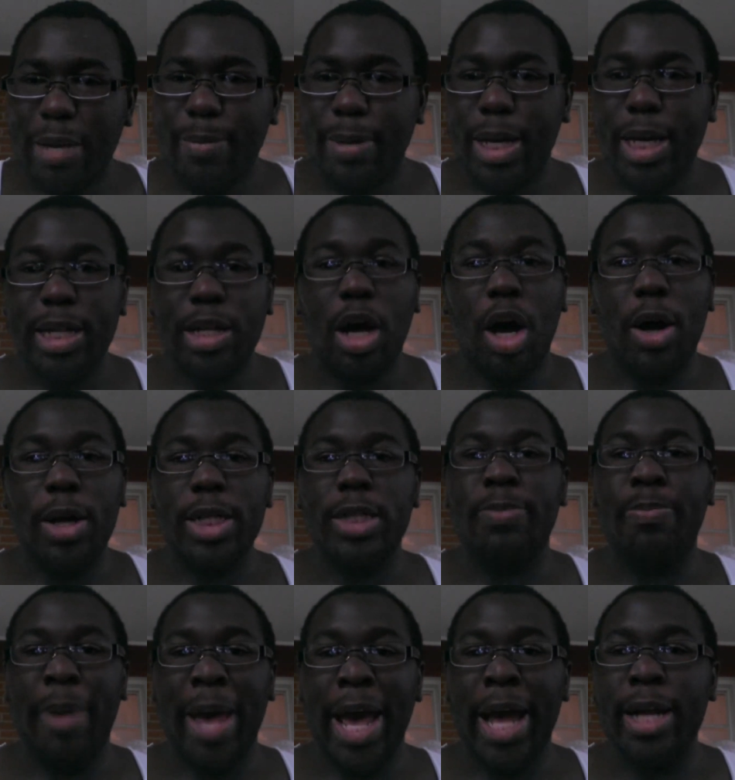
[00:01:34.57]
because all
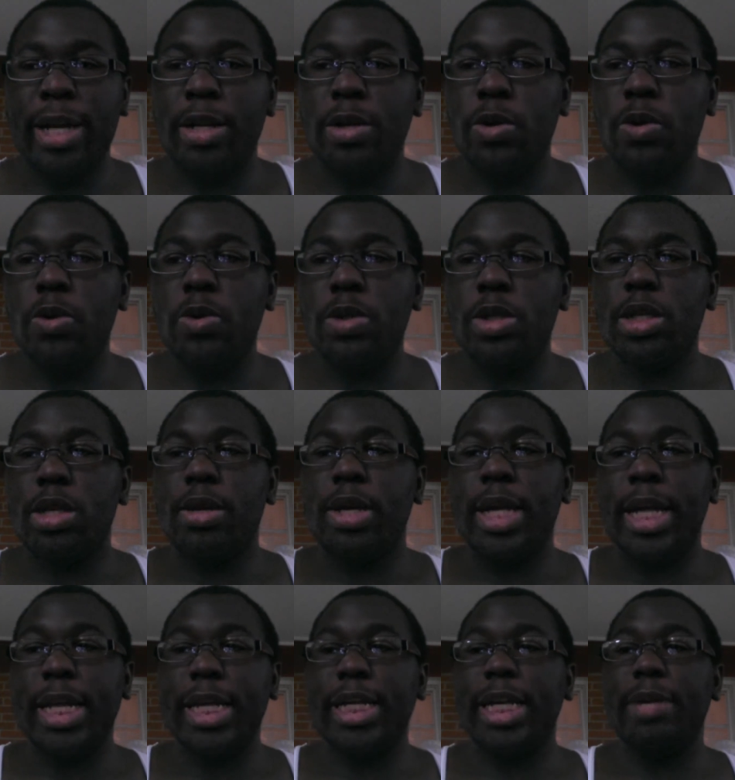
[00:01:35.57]
this bad news
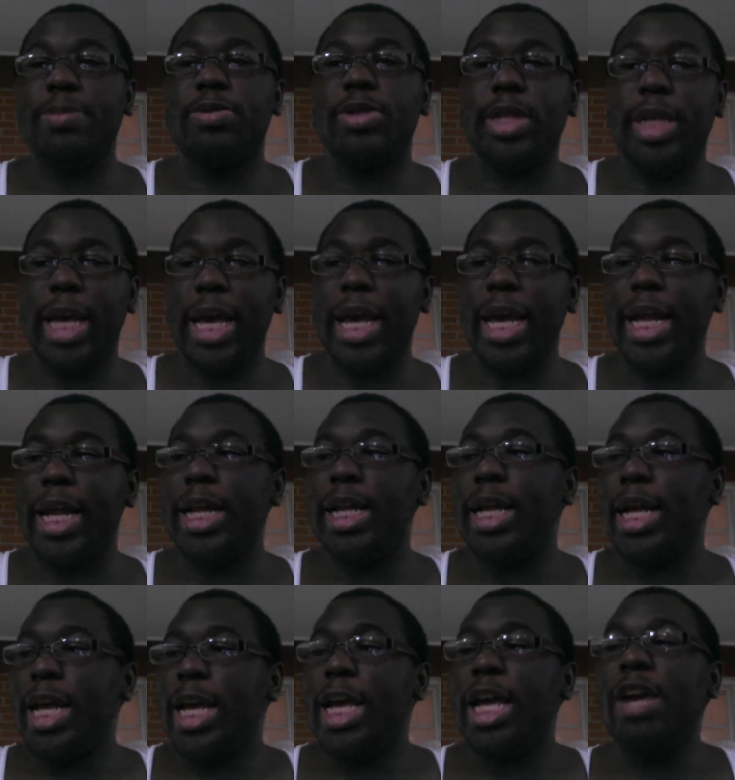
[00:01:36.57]
it keeps getting.
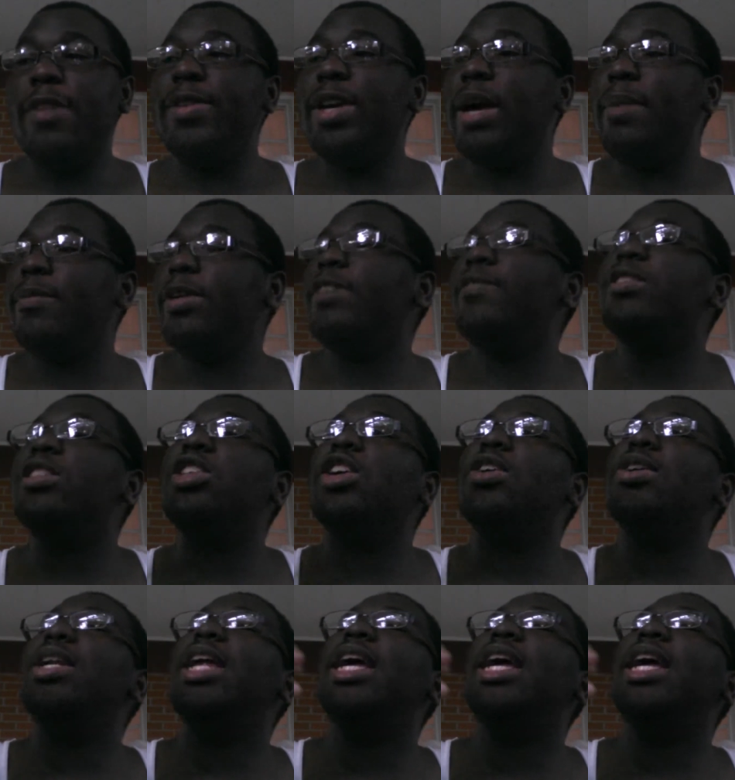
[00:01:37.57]
If y'all even turn